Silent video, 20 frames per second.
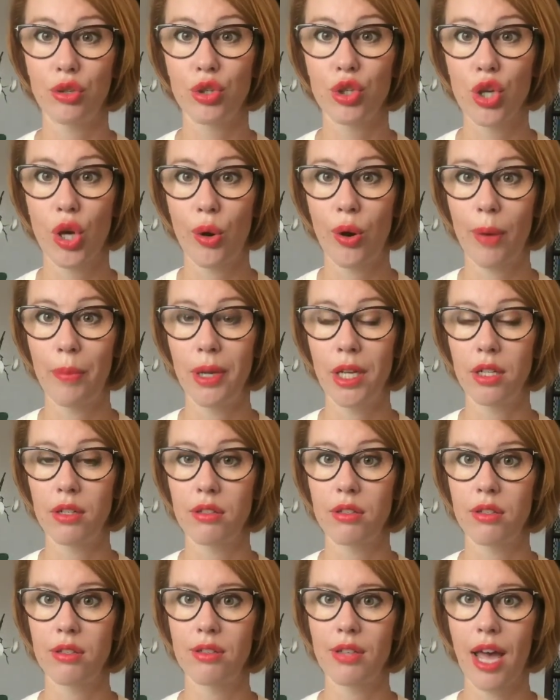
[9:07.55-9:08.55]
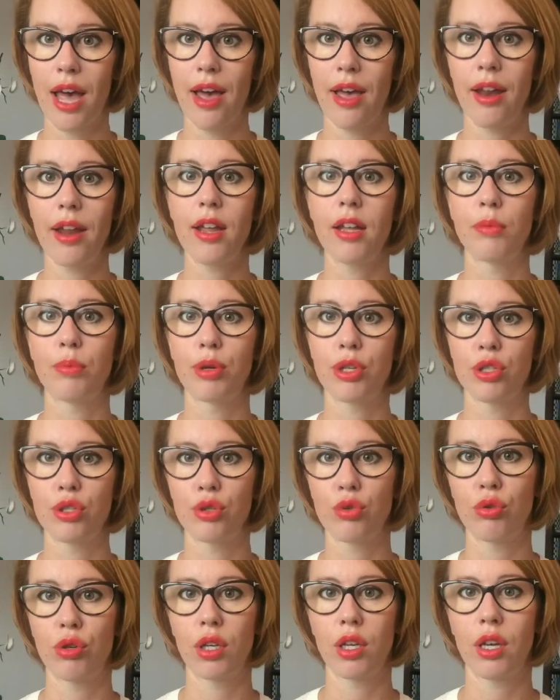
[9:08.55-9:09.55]
to show up in the society and
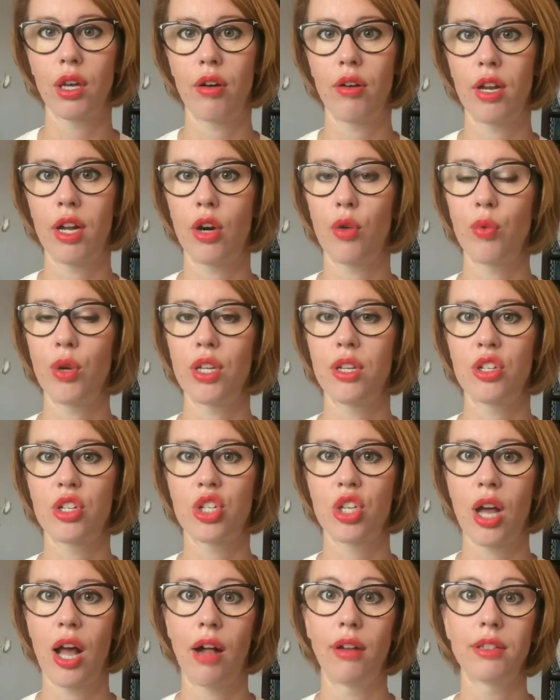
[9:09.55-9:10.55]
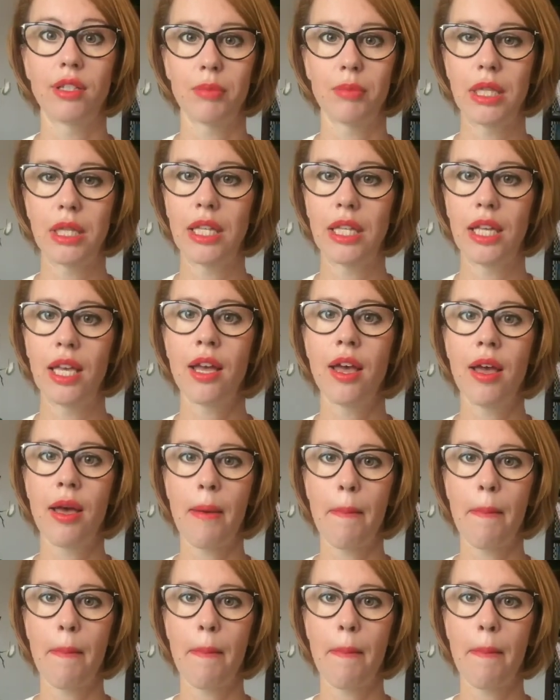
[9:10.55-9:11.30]
pursue a career which ultimately